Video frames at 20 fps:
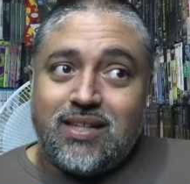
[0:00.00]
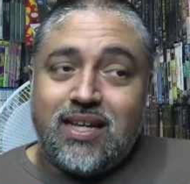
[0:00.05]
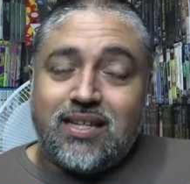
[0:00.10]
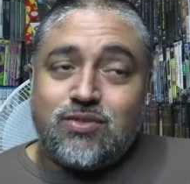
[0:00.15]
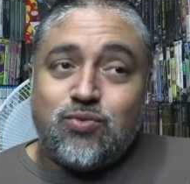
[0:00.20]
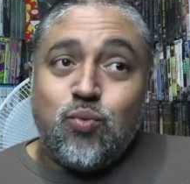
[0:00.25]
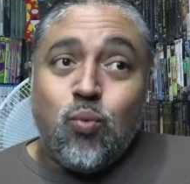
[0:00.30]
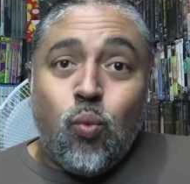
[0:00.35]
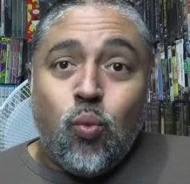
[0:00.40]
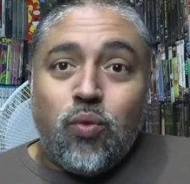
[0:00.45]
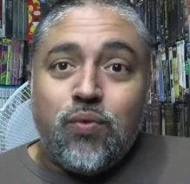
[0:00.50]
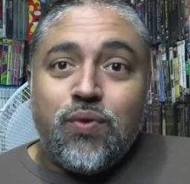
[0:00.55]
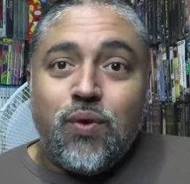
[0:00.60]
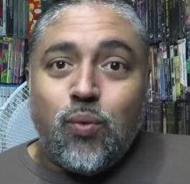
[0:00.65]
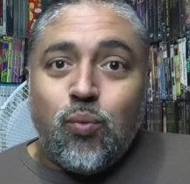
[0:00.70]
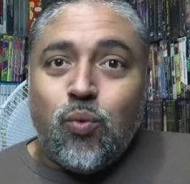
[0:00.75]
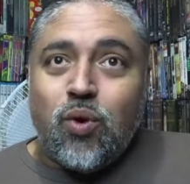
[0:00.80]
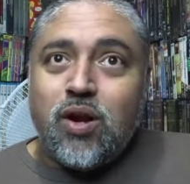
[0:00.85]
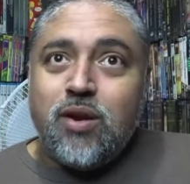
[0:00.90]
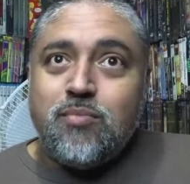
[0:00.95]
That's the
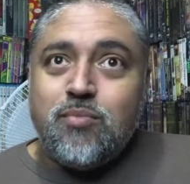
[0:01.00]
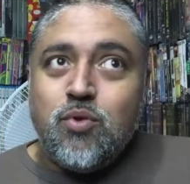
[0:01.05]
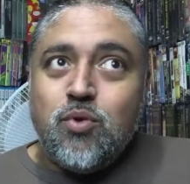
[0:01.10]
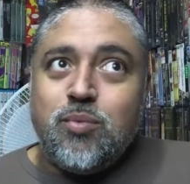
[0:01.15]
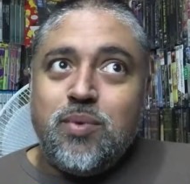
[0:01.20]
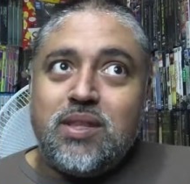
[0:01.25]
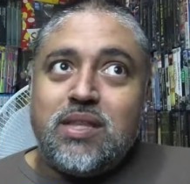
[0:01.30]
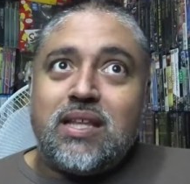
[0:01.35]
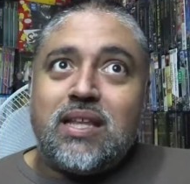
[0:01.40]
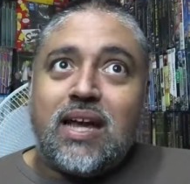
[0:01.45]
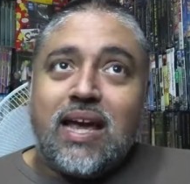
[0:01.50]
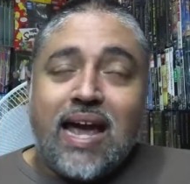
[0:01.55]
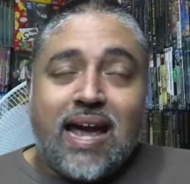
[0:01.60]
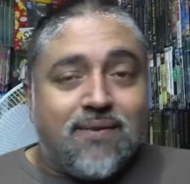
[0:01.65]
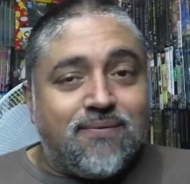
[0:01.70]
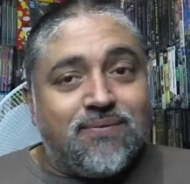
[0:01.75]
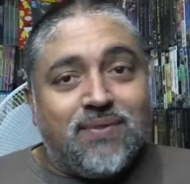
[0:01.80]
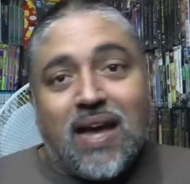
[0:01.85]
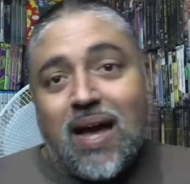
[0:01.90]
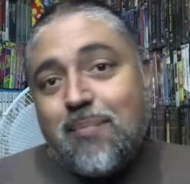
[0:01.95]
one movie that I
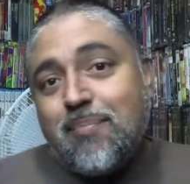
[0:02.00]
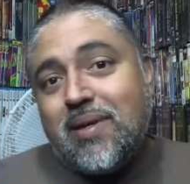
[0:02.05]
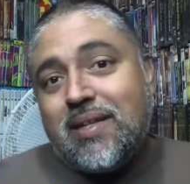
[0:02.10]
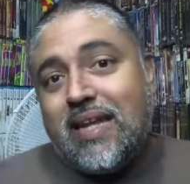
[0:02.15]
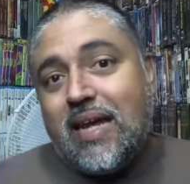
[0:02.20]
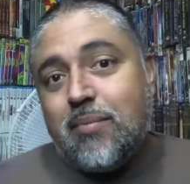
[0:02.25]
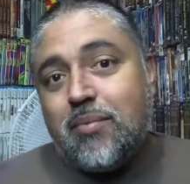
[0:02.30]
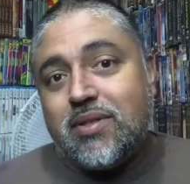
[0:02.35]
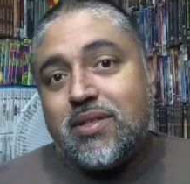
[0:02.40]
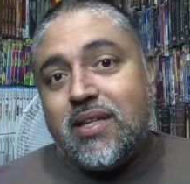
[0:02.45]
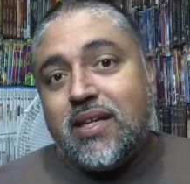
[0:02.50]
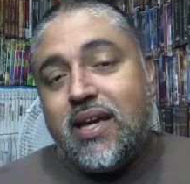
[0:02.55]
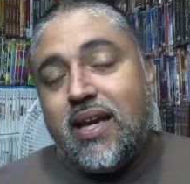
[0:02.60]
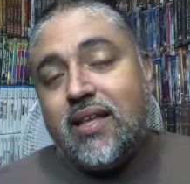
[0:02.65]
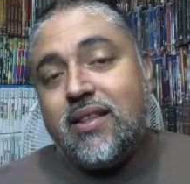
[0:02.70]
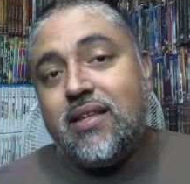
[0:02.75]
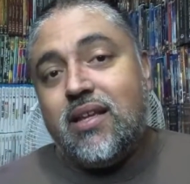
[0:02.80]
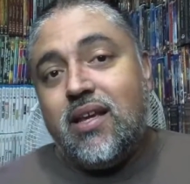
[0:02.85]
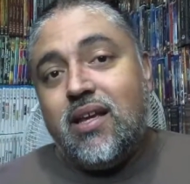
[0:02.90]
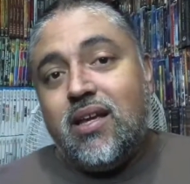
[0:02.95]
have not been able to
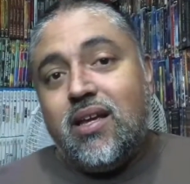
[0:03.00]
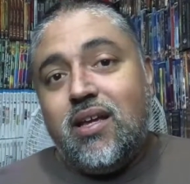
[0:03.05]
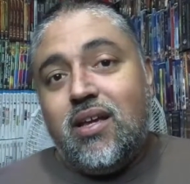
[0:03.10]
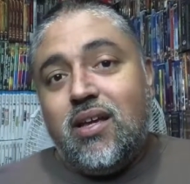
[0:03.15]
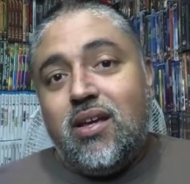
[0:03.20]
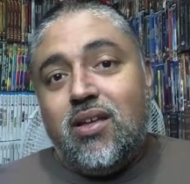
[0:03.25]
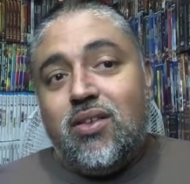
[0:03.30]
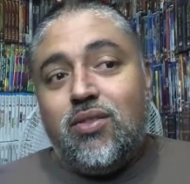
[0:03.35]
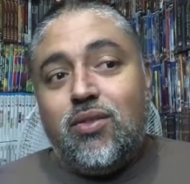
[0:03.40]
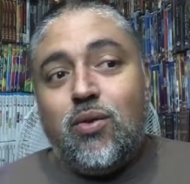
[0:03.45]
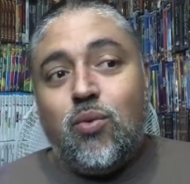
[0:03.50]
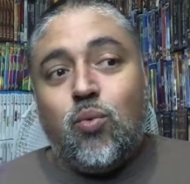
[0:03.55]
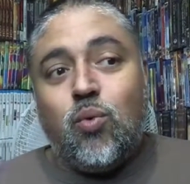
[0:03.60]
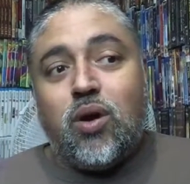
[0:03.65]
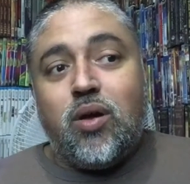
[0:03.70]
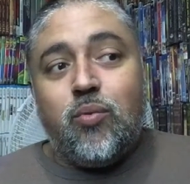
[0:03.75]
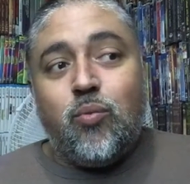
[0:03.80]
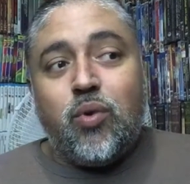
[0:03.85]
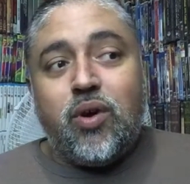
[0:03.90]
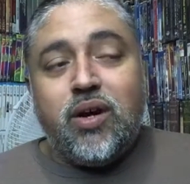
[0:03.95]
get. The
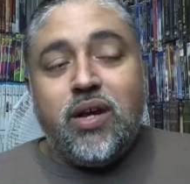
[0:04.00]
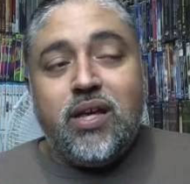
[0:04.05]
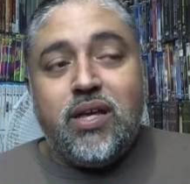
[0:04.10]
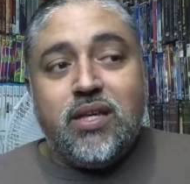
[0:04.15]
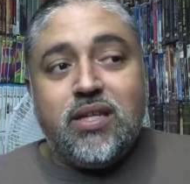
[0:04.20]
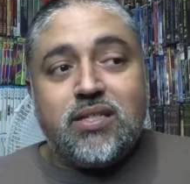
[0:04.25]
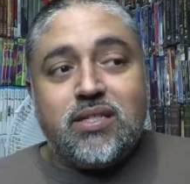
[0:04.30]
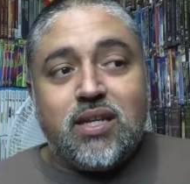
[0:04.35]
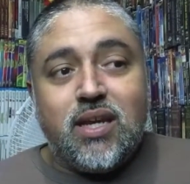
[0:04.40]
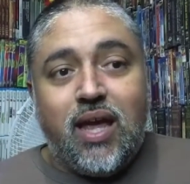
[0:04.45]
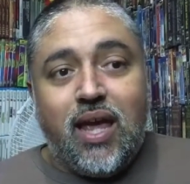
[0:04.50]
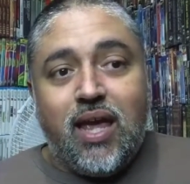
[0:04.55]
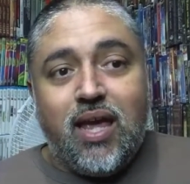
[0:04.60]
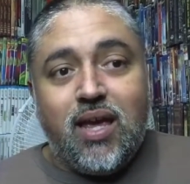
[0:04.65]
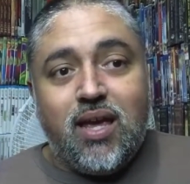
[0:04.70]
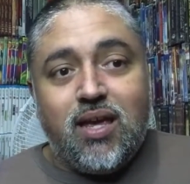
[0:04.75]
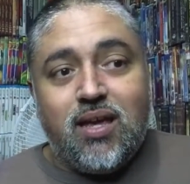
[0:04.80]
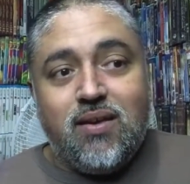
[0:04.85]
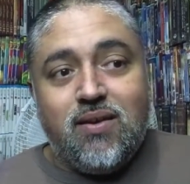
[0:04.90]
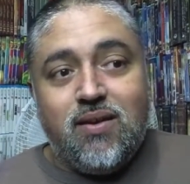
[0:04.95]
one where he's
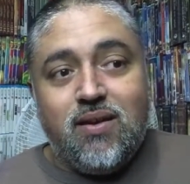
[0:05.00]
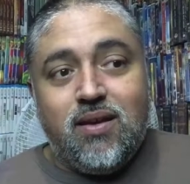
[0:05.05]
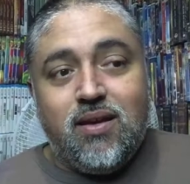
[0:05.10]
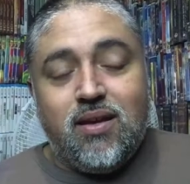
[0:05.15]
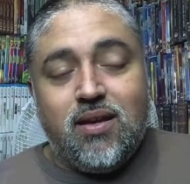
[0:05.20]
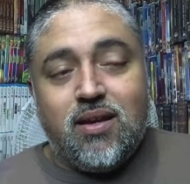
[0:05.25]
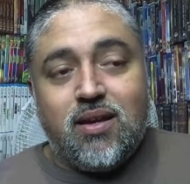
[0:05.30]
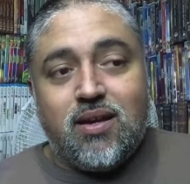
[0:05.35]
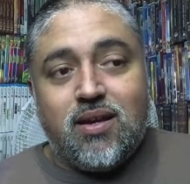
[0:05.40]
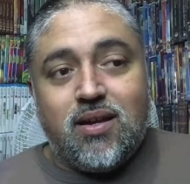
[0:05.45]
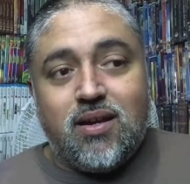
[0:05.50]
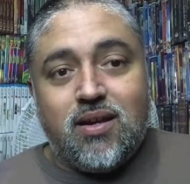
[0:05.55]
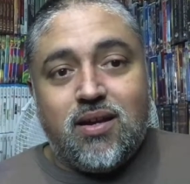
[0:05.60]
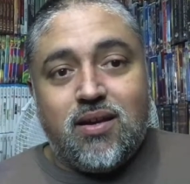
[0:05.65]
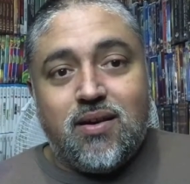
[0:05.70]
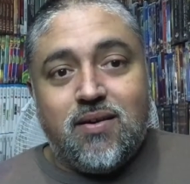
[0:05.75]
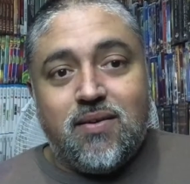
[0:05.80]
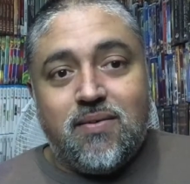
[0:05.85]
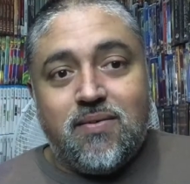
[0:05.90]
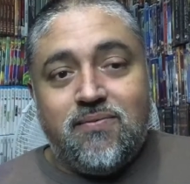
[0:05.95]
a
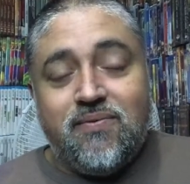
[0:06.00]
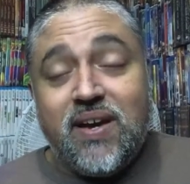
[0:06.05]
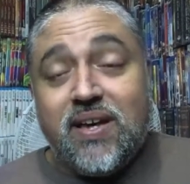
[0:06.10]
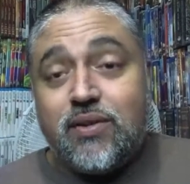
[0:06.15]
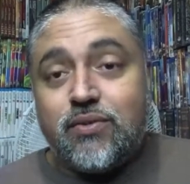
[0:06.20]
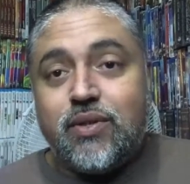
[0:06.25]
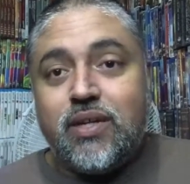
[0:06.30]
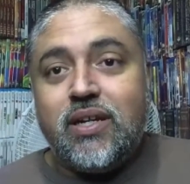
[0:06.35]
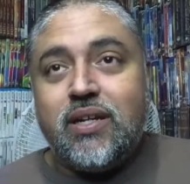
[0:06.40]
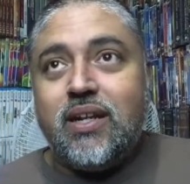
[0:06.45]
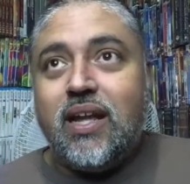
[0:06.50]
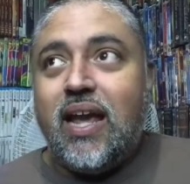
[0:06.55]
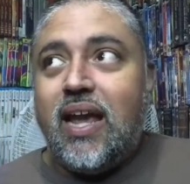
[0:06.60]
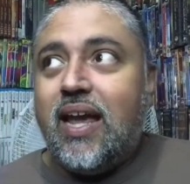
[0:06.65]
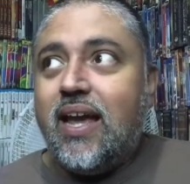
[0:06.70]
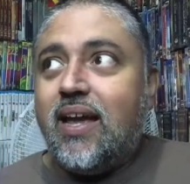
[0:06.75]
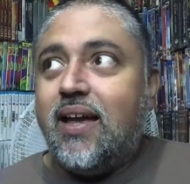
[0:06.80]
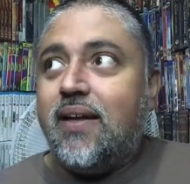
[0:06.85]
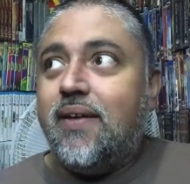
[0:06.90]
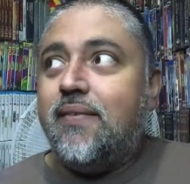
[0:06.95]
veteran
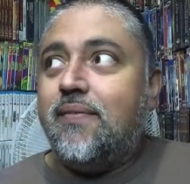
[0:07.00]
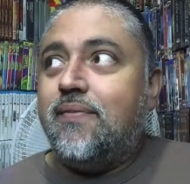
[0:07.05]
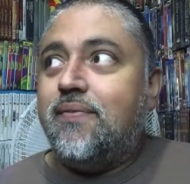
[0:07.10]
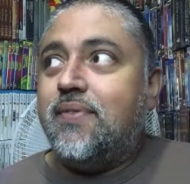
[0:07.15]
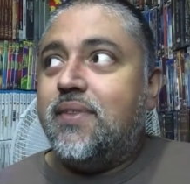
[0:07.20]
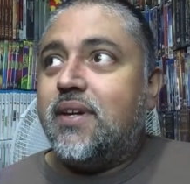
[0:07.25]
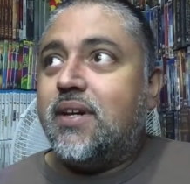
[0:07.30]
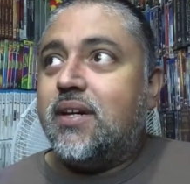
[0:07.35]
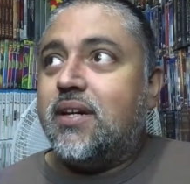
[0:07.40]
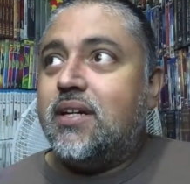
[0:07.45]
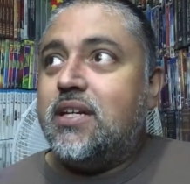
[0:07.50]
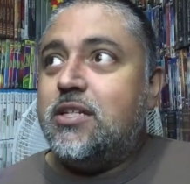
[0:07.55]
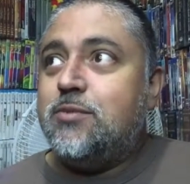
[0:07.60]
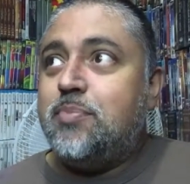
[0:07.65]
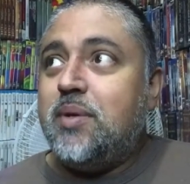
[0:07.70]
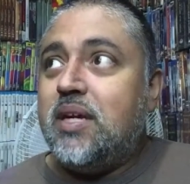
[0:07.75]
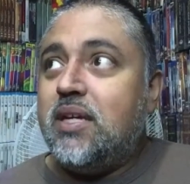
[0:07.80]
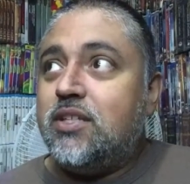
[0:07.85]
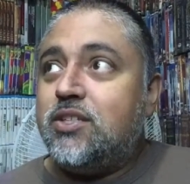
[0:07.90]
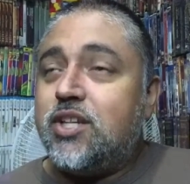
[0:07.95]
and he's
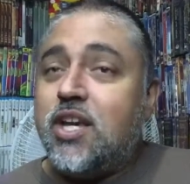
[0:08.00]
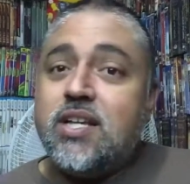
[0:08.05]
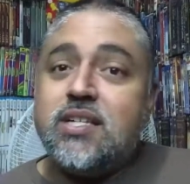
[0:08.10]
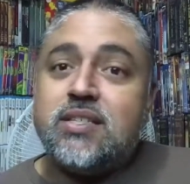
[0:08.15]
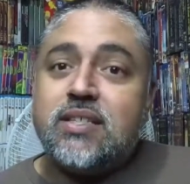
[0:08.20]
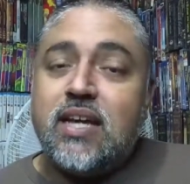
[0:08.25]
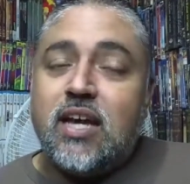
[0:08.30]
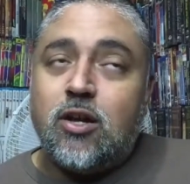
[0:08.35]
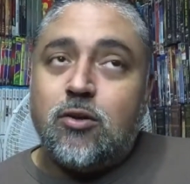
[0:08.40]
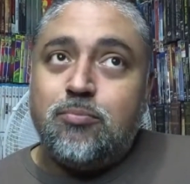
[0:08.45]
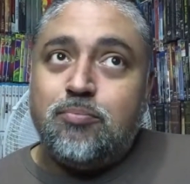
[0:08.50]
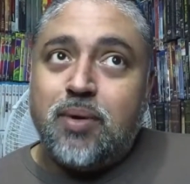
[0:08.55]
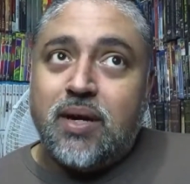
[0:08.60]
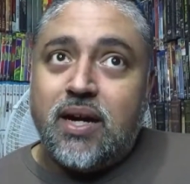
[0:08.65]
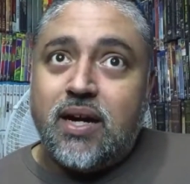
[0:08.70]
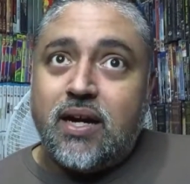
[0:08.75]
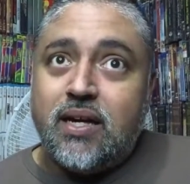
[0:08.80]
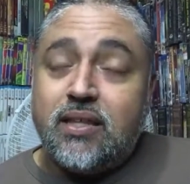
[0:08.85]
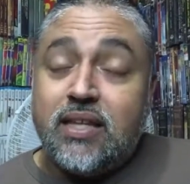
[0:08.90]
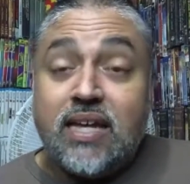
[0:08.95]
being chased down
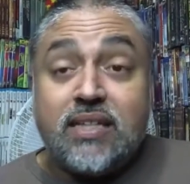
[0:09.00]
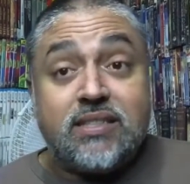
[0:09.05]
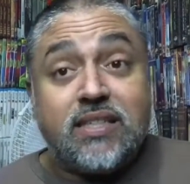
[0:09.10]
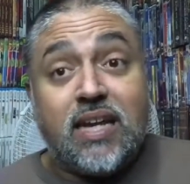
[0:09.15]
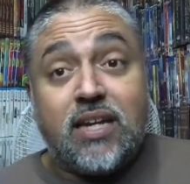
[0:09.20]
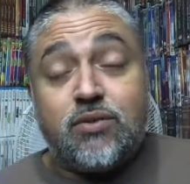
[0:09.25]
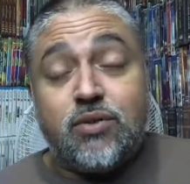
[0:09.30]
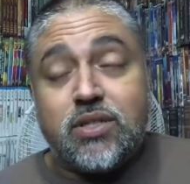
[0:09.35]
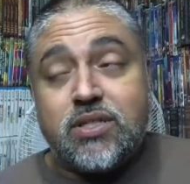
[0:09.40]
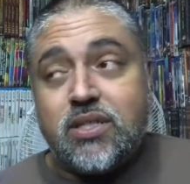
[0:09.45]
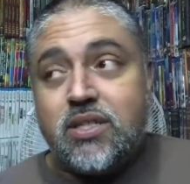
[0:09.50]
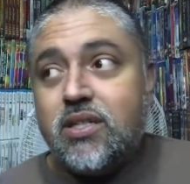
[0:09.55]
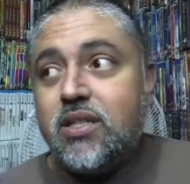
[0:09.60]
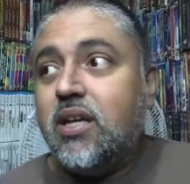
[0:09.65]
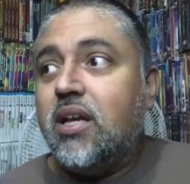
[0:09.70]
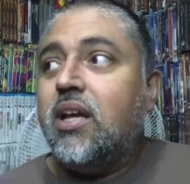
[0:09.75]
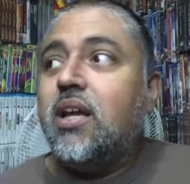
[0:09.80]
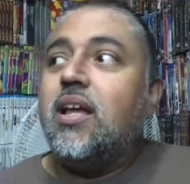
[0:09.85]
by Lance Henriksen,